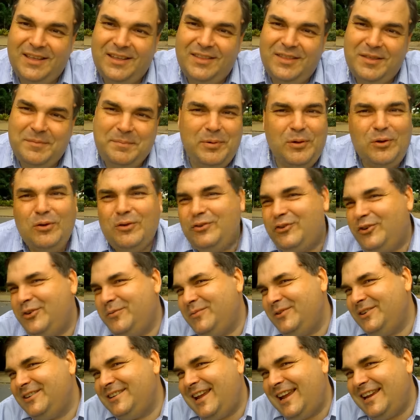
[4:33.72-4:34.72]
the Paul
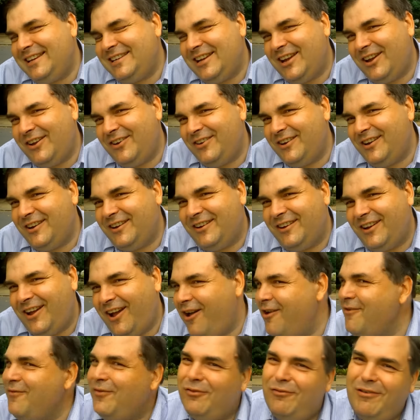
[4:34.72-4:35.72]
Newman Daytona,
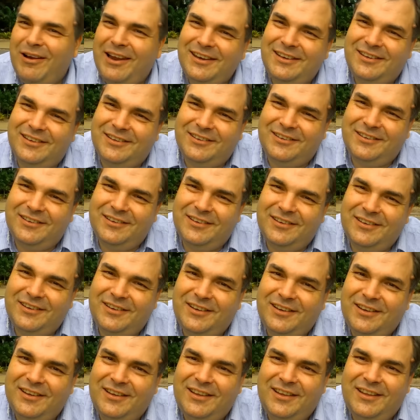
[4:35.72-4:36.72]
overrated.
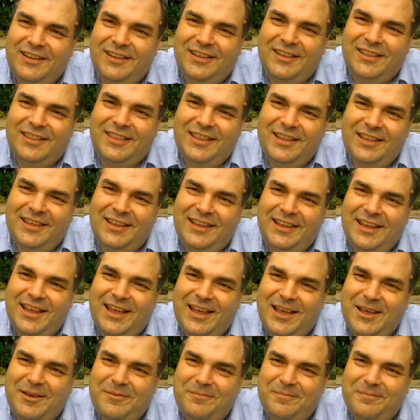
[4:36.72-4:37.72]
The
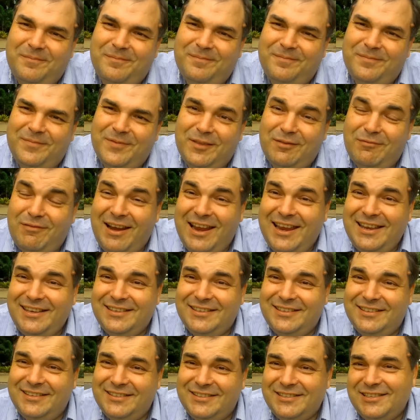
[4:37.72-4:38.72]
um, the red
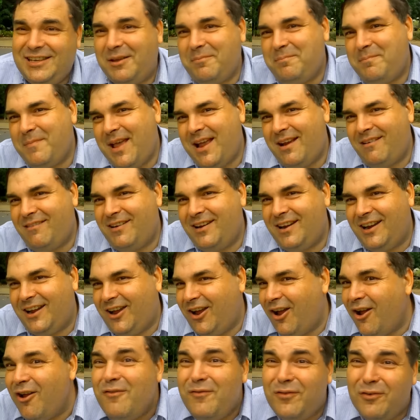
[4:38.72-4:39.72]
Submariner,
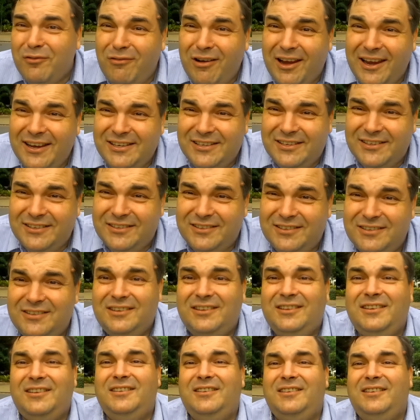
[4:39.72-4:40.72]
overrated.
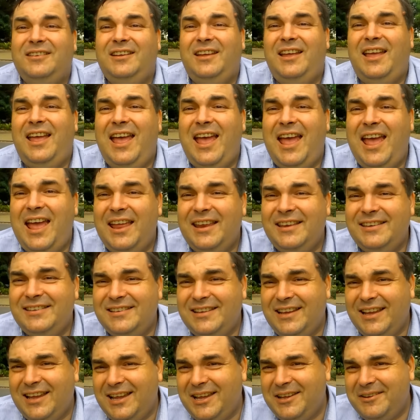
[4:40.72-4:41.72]
And
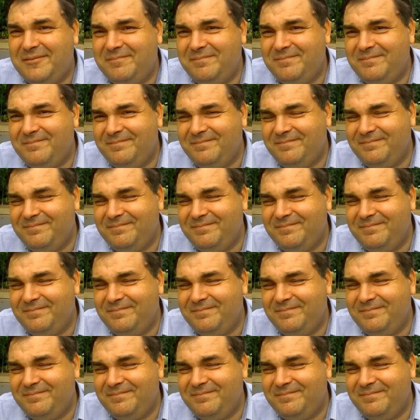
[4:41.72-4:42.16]
um,